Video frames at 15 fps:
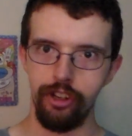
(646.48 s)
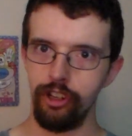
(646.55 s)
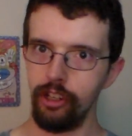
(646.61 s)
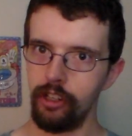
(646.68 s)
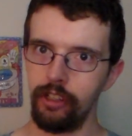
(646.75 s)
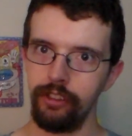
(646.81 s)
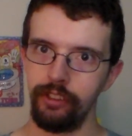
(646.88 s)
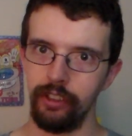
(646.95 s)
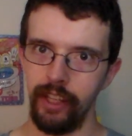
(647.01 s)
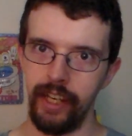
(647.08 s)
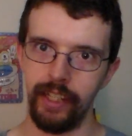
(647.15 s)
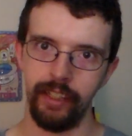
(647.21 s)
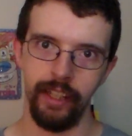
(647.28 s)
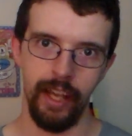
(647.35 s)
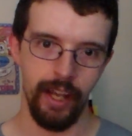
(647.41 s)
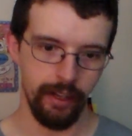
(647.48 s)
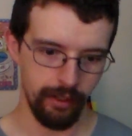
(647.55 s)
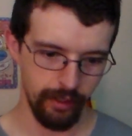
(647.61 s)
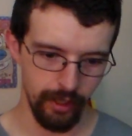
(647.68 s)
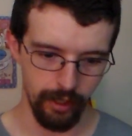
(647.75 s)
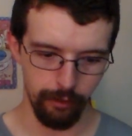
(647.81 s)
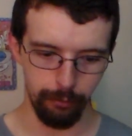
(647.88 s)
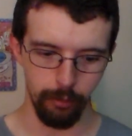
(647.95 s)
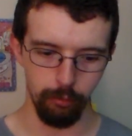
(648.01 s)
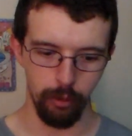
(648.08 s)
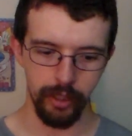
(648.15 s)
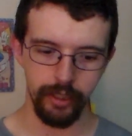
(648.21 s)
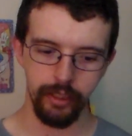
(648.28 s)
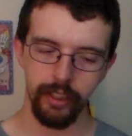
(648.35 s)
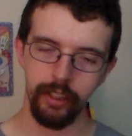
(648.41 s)
jerks like that. And I've been
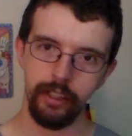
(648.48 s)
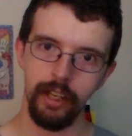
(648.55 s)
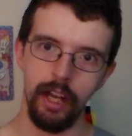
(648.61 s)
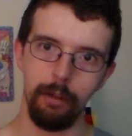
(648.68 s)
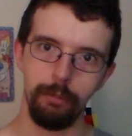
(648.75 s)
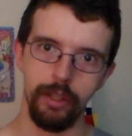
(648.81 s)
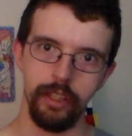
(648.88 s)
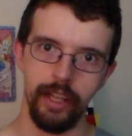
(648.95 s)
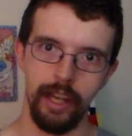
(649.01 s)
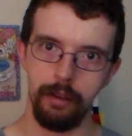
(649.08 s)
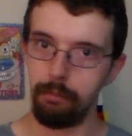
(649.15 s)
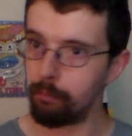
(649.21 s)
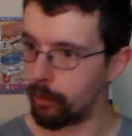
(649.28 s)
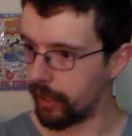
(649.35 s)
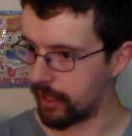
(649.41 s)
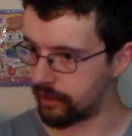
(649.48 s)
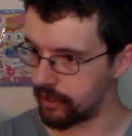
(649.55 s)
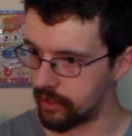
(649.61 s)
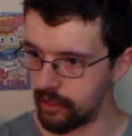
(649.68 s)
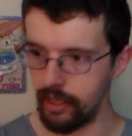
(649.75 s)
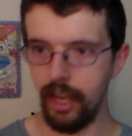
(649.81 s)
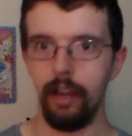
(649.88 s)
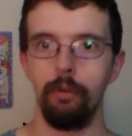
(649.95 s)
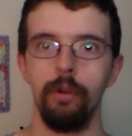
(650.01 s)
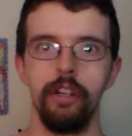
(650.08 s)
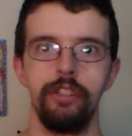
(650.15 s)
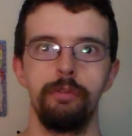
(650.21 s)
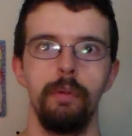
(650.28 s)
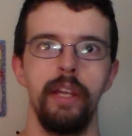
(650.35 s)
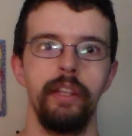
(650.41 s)
wanting to get a copy of that, but I did not
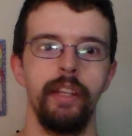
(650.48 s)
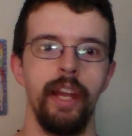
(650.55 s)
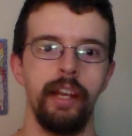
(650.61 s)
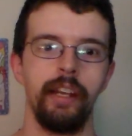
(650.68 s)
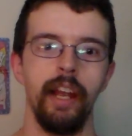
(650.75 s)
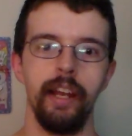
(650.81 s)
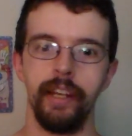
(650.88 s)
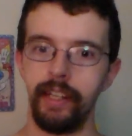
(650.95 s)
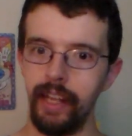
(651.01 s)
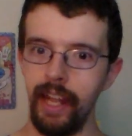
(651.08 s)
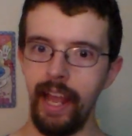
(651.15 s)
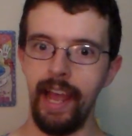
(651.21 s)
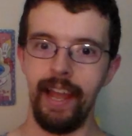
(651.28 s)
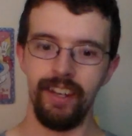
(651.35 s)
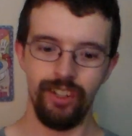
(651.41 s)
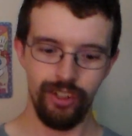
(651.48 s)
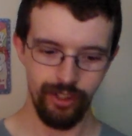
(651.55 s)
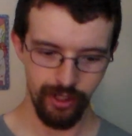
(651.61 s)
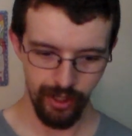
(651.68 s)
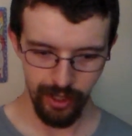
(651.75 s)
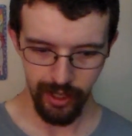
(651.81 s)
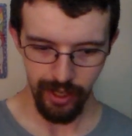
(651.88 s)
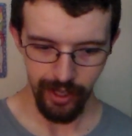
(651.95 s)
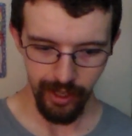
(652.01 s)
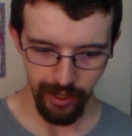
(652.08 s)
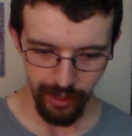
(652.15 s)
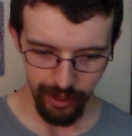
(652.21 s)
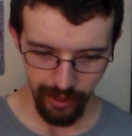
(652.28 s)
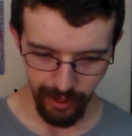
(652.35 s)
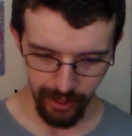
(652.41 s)
want to spend that kind of cash.
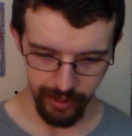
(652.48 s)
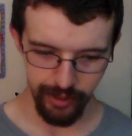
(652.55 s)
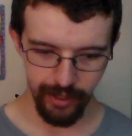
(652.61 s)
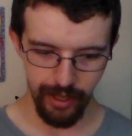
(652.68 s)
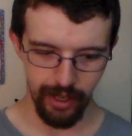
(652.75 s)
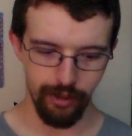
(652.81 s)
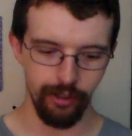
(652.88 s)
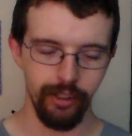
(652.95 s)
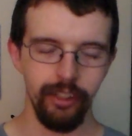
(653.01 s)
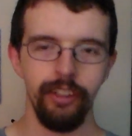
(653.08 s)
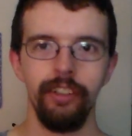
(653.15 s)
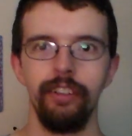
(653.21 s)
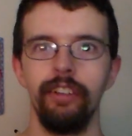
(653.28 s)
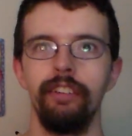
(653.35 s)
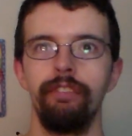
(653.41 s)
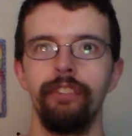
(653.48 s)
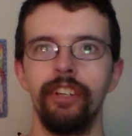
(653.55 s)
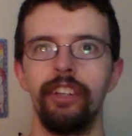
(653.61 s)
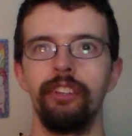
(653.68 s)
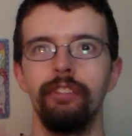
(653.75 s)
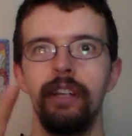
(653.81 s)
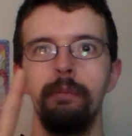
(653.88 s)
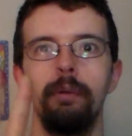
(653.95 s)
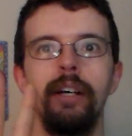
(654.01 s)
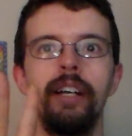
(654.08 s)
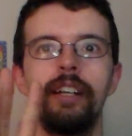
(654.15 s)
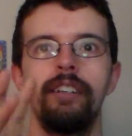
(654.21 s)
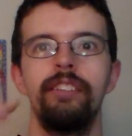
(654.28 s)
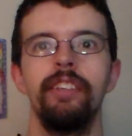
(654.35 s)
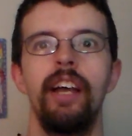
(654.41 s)
And now, for
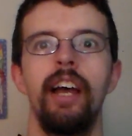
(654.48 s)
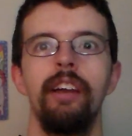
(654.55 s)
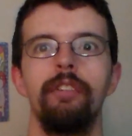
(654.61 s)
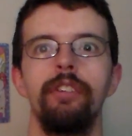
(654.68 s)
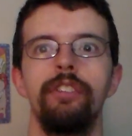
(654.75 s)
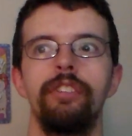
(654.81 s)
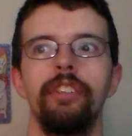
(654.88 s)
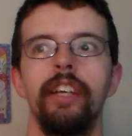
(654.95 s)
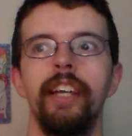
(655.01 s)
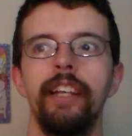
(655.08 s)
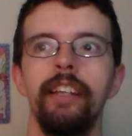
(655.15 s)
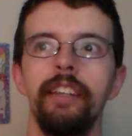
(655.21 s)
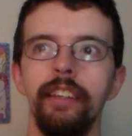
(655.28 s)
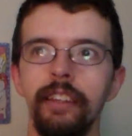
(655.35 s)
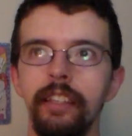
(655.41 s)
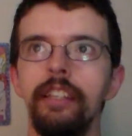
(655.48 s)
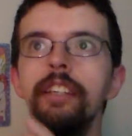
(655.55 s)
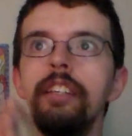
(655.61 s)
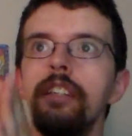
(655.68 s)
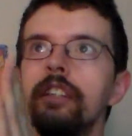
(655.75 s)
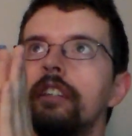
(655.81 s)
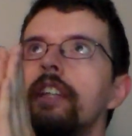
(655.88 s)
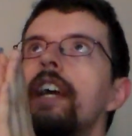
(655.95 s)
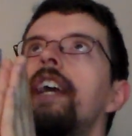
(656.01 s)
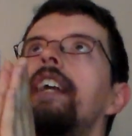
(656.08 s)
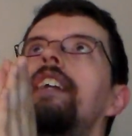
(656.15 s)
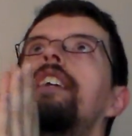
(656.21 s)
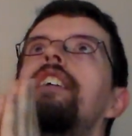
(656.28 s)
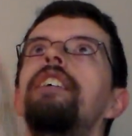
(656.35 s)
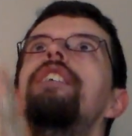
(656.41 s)
$3, I was like,
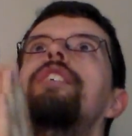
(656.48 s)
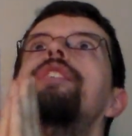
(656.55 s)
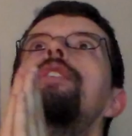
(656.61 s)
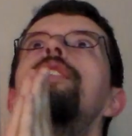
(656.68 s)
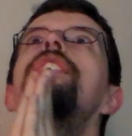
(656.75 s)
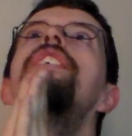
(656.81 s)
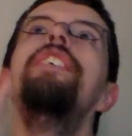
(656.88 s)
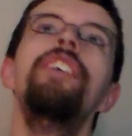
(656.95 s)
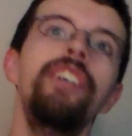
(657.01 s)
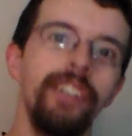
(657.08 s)
thank you.